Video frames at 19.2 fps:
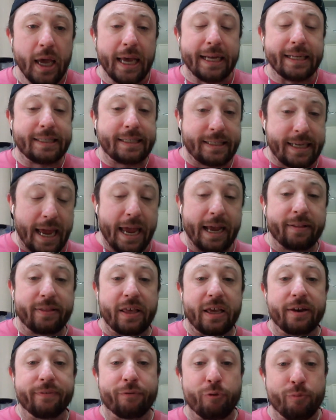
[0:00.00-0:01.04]
is take
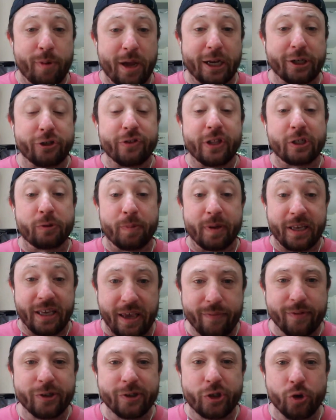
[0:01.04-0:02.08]
the information that's been
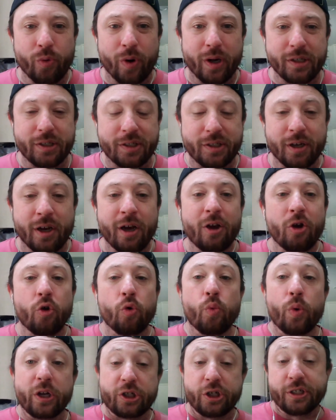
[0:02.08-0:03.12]
given to us,
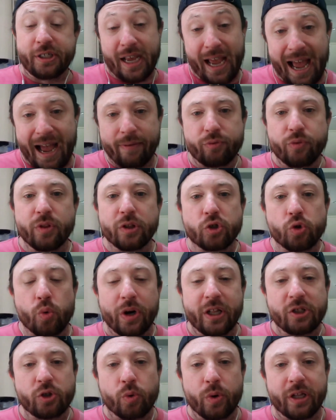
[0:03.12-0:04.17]
which is after the
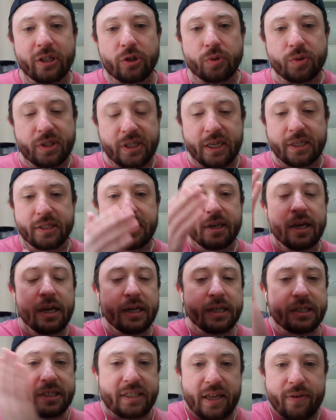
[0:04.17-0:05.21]
2022 season,
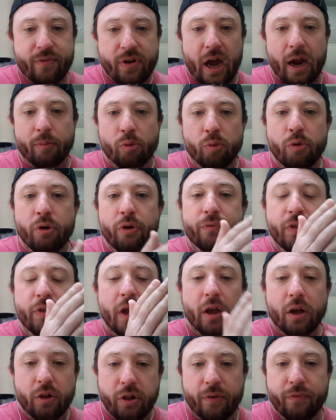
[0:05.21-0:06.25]
Steve Keim removed,
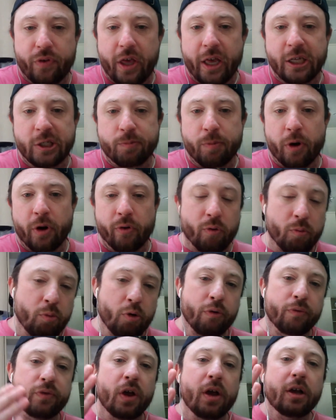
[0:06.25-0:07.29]
Cliff Kingsbury
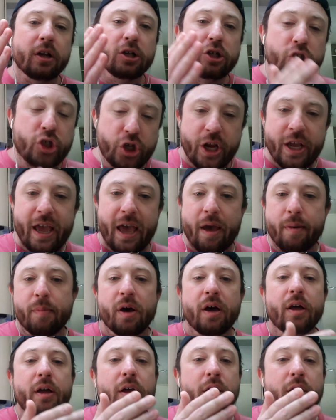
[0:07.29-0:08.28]
removed, GM,